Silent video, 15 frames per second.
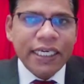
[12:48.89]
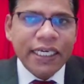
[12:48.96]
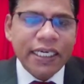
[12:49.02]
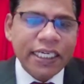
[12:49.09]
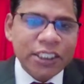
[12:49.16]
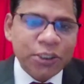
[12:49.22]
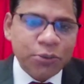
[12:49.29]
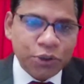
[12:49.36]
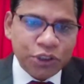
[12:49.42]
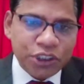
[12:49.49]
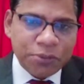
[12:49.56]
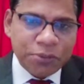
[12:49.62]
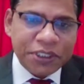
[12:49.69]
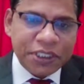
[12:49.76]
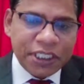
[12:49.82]
exposed
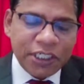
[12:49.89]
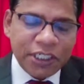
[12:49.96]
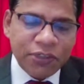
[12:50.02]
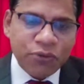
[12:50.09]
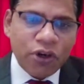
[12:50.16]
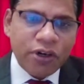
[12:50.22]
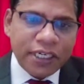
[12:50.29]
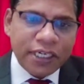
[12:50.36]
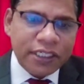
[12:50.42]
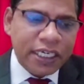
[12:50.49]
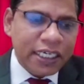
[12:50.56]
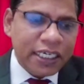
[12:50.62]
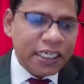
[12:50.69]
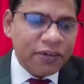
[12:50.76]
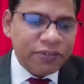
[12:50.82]
person involved in
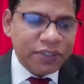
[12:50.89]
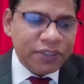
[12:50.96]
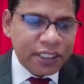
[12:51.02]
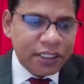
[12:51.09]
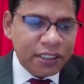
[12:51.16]
any of the